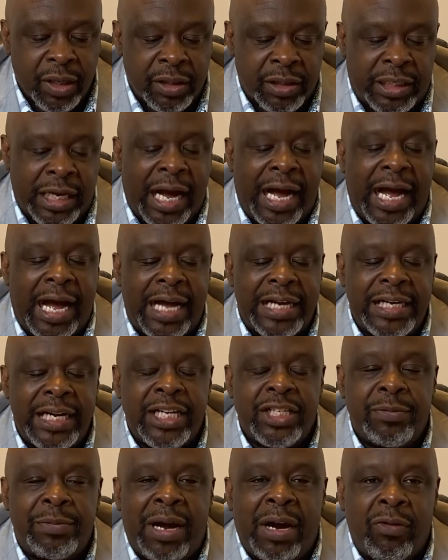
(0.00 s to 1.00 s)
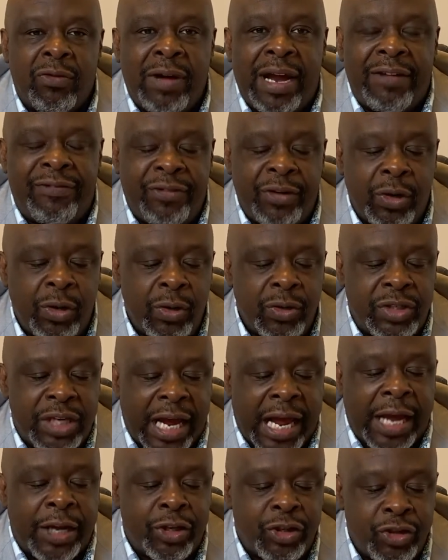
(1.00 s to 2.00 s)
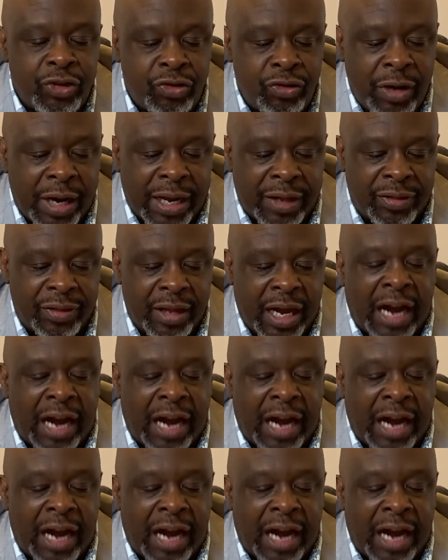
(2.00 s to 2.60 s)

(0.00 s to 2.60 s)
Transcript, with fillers: God is my refuge and strength,